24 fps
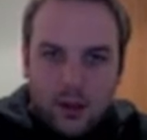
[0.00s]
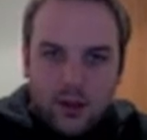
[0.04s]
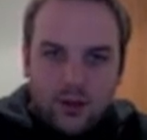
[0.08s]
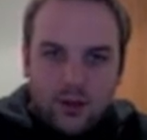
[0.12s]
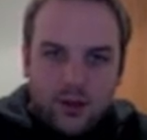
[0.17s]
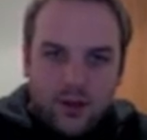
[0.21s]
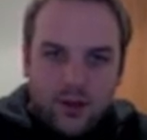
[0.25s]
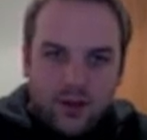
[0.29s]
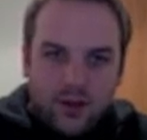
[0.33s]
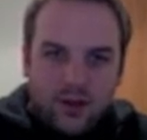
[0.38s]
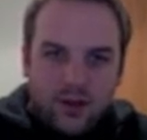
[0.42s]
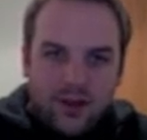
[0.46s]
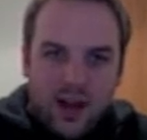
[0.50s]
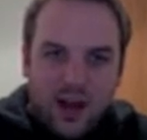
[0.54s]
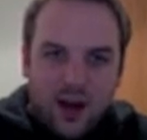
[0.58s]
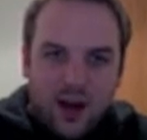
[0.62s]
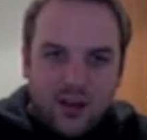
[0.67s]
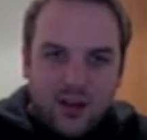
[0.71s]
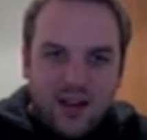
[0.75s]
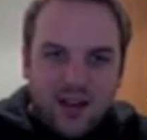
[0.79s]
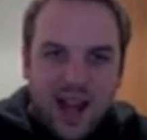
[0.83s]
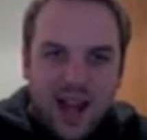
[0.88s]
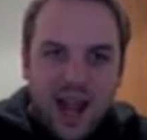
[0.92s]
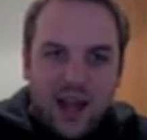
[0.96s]
So this is our
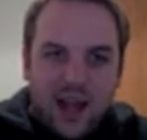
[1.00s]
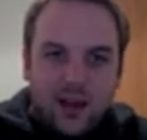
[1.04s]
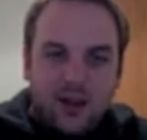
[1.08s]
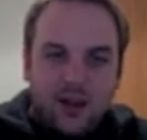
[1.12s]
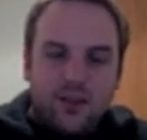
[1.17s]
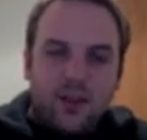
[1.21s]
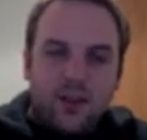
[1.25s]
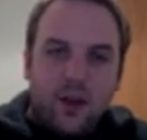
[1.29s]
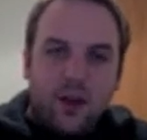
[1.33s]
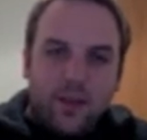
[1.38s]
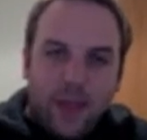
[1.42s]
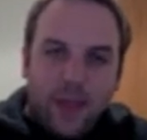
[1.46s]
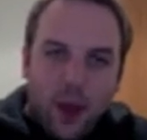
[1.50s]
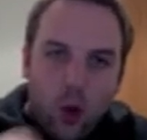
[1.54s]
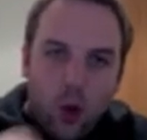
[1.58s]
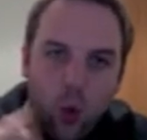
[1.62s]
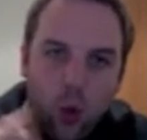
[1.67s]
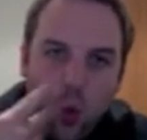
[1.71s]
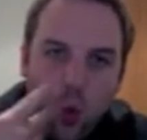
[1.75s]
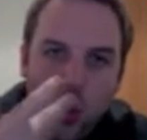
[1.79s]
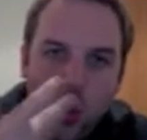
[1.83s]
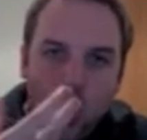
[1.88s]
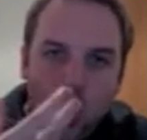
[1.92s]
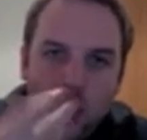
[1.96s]
attack. It's got the
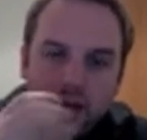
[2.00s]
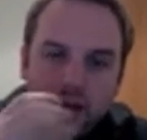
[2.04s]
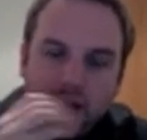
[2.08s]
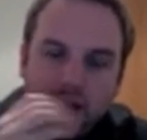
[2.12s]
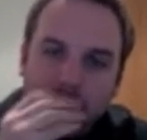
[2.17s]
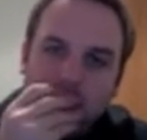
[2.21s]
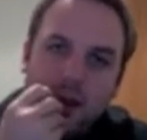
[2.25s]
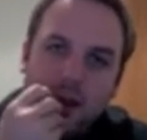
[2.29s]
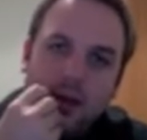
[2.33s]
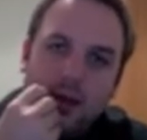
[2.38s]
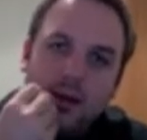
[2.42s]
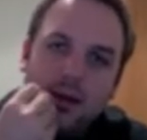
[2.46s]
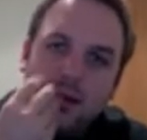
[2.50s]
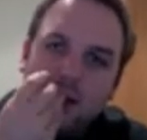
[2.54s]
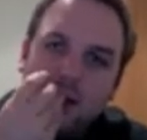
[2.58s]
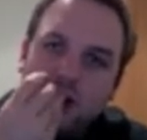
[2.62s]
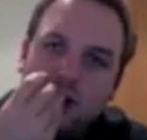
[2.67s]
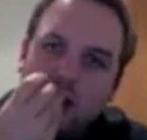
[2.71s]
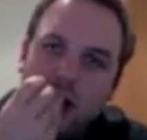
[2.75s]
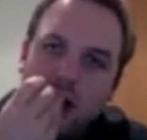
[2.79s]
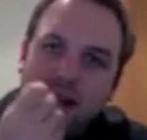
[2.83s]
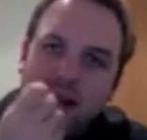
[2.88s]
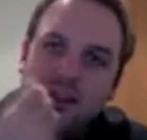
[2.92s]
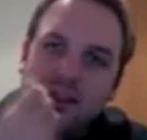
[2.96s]
ooh, it's got the
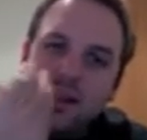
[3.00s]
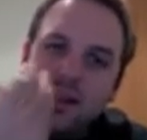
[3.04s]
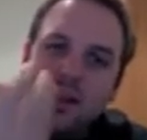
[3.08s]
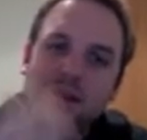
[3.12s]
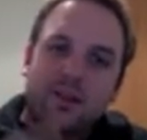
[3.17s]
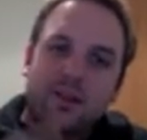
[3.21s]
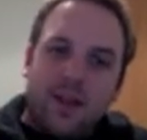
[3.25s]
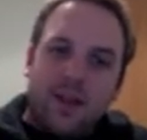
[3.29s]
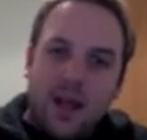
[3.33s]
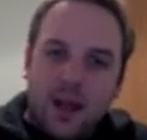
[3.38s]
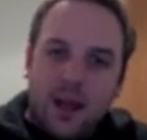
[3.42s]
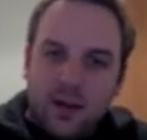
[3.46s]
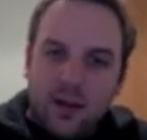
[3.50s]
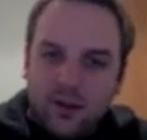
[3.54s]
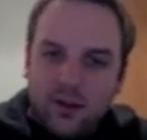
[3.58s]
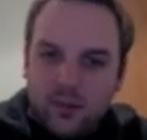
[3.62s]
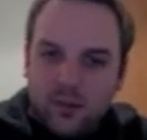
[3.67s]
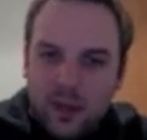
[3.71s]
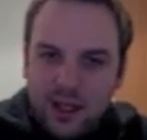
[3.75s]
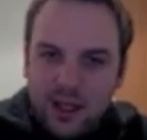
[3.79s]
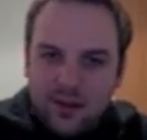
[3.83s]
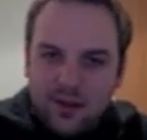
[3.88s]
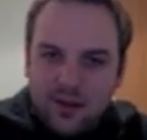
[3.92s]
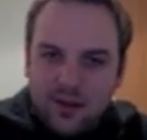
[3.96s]
transient sound of
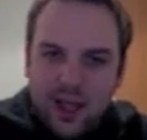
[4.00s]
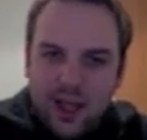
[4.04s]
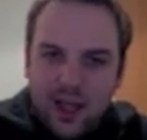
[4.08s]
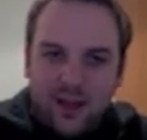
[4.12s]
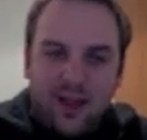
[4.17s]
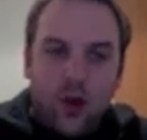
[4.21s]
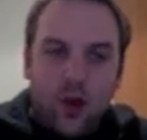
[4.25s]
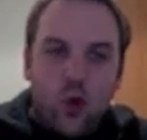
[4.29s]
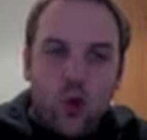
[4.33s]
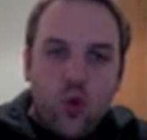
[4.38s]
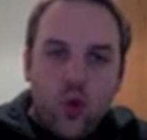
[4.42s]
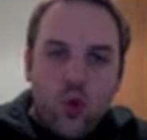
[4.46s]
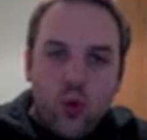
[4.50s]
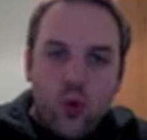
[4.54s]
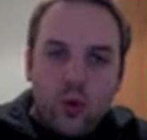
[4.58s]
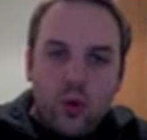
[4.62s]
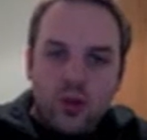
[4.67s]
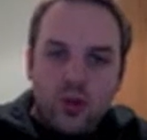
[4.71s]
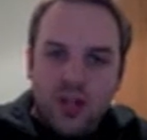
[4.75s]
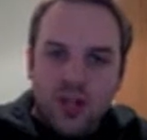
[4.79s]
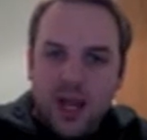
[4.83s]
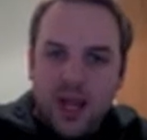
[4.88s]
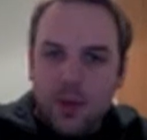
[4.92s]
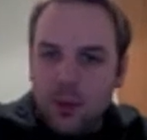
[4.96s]
me saying the ooh
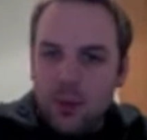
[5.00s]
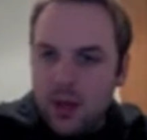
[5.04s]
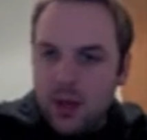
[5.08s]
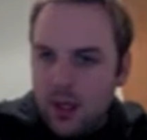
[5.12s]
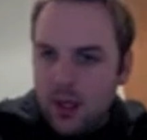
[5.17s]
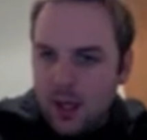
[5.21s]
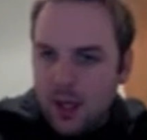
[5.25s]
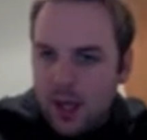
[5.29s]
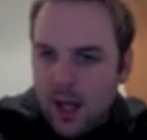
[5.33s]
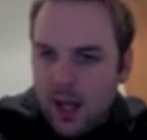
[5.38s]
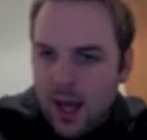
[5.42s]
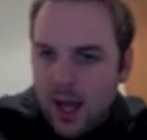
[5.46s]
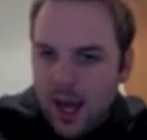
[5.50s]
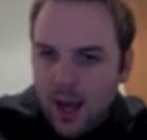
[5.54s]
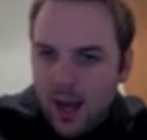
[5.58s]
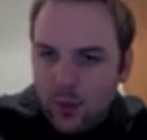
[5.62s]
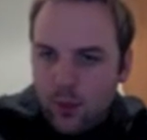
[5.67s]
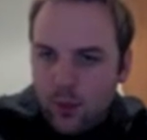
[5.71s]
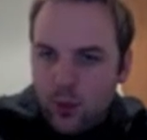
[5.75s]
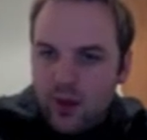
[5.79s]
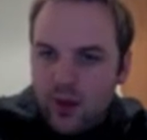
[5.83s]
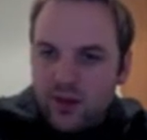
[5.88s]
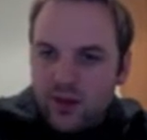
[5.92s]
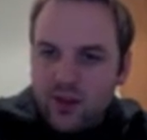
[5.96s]
shape.
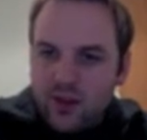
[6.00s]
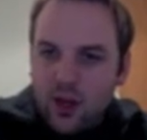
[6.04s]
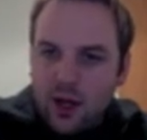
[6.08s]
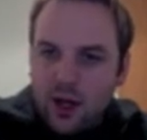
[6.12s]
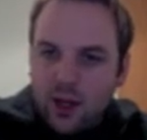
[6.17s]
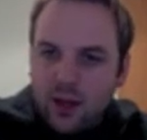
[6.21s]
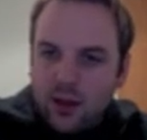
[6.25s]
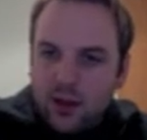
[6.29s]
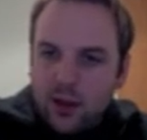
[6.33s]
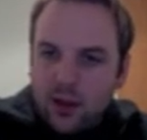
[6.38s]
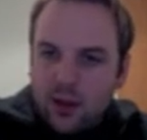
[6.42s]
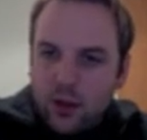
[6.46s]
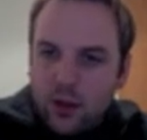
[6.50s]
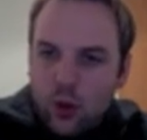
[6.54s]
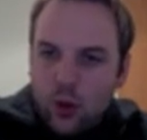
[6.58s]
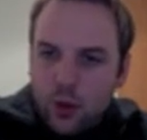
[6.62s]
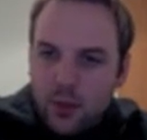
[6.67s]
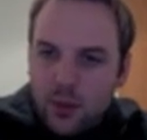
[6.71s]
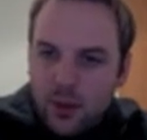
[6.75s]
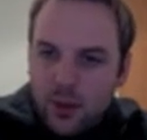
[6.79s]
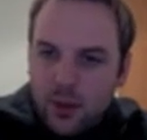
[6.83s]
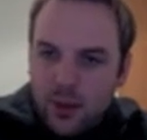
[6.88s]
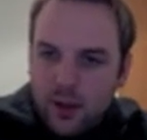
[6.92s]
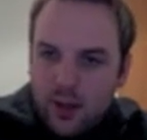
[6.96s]
We're just going to
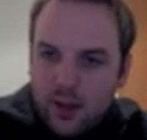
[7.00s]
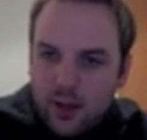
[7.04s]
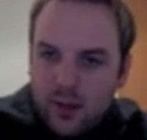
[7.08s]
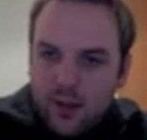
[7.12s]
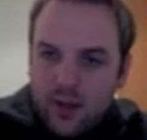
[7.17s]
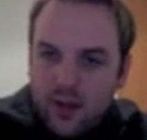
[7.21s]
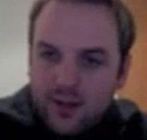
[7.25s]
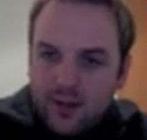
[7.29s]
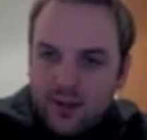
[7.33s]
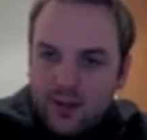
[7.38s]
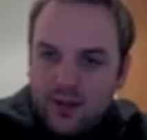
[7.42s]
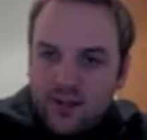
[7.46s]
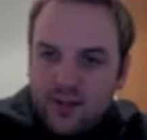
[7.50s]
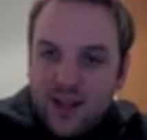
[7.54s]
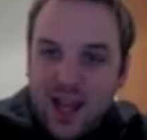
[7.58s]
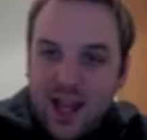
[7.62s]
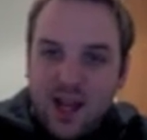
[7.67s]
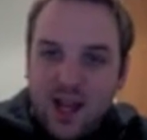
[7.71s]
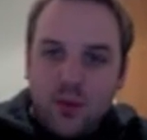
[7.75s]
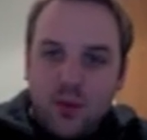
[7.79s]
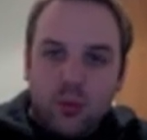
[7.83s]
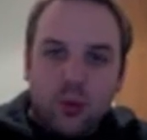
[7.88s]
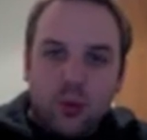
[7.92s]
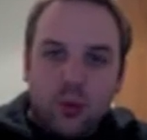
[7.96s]
loop the
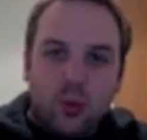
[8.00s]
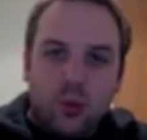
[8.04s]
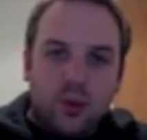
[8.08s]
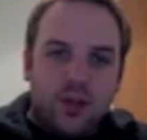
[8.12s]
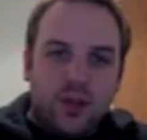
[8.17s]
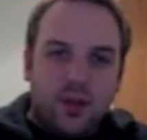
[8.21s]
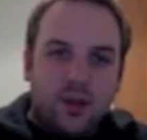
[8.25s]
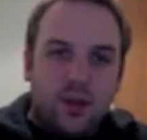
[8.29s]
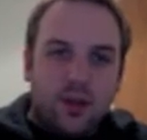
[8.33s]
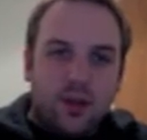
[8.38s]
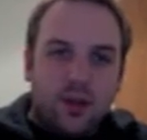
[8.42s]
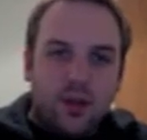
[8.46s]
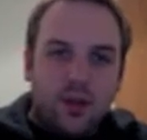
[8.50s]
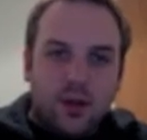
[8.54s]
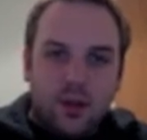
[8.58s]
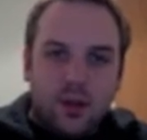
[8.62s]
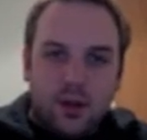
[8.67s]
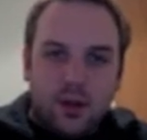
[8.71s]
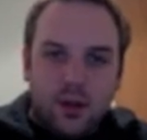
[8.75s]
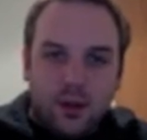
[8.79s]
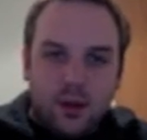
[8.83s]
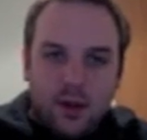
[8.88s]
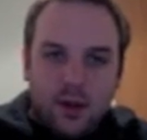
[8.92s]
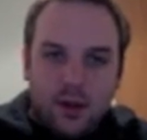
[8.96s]
sustain portion
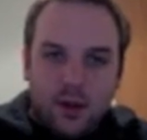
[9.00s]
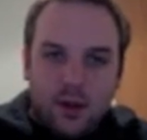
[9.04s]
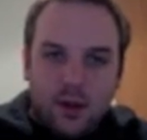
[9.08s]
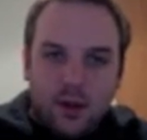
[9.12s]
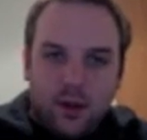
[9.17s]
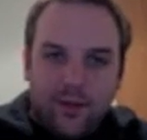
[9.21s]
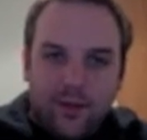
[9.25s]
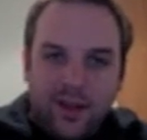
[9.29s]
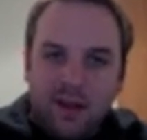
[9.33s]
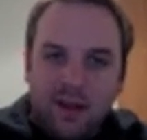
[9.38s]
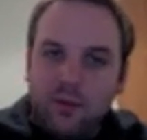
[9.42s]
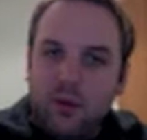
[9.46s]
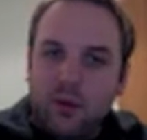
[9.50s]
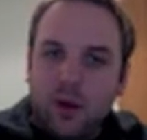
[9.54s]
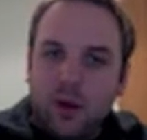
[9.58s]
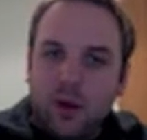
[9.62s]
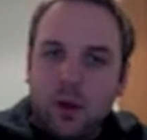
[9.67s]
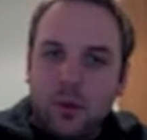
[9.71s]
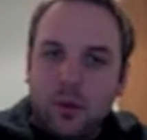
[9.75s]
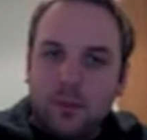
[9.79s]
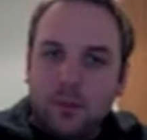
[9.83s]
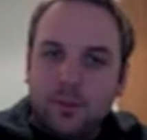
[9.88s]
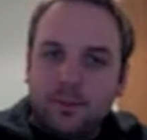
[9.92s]
of the envelope